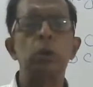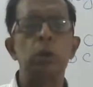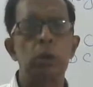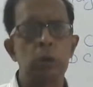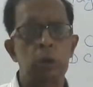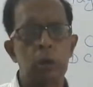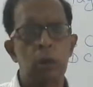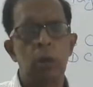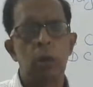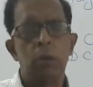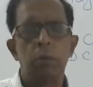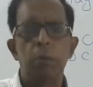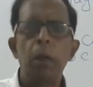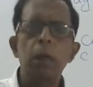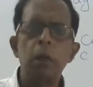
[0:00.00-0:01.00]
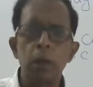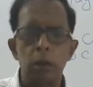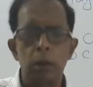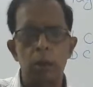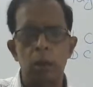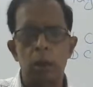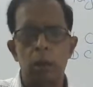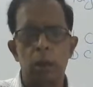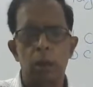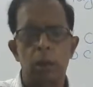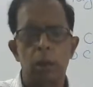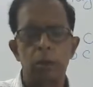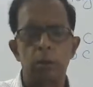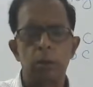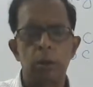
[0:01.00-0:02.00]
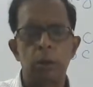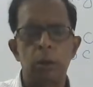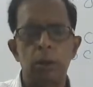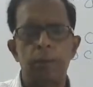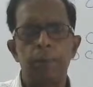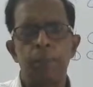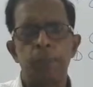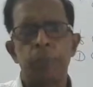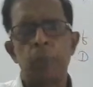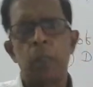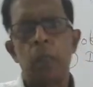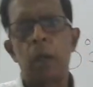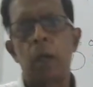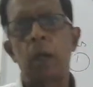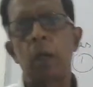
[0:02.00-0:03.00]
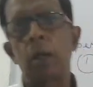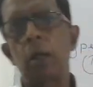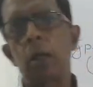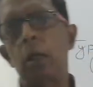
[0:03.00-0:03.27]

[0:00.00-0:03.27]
is mechanical energy. And